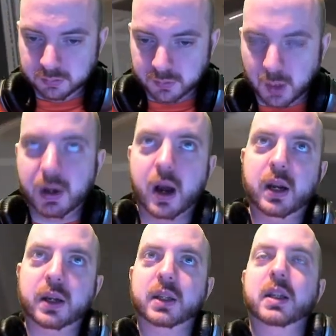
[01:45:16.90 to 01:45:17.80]
I mean, I'd
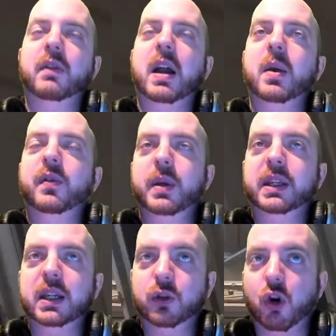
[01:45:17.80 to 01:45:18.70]
like to see the value of
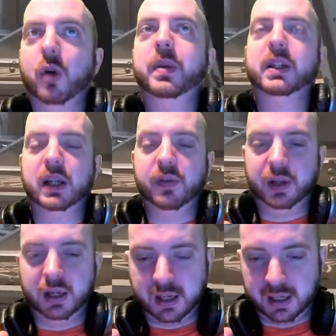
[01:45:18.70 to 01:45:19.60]
UEC drop
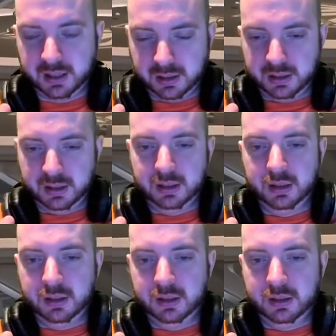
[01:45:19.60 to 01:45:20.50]
significantly.
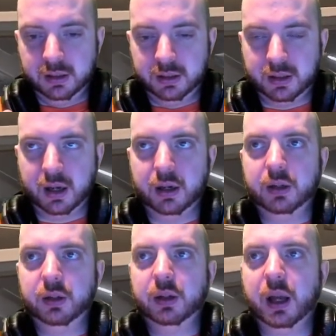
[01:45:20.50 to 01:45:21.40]
So,
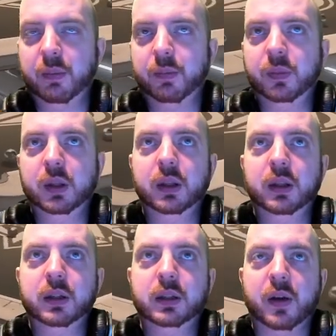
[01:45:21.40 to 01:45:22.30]

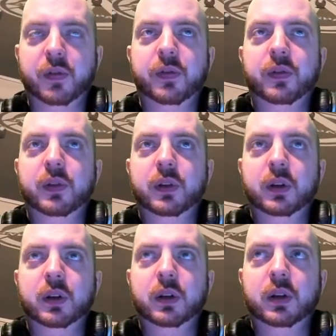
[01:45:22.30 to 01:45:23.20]
stuff
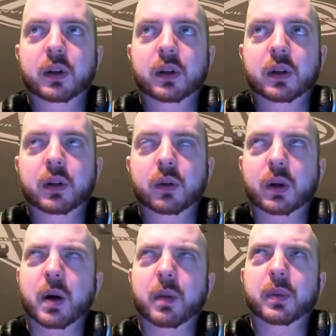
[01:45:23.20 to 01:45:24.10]

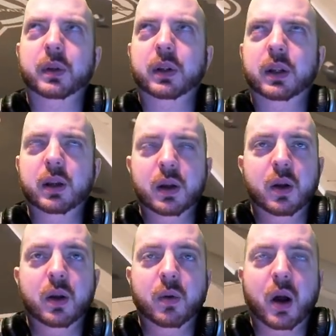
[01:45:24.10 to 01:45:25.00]
go up.
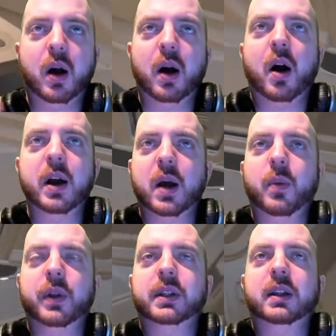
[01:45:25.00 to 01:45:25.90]
I
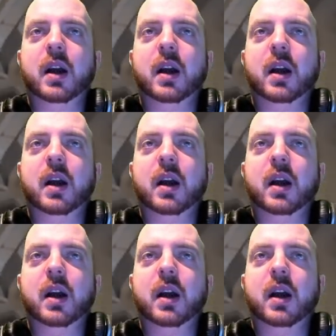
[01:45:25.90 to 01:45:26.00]
want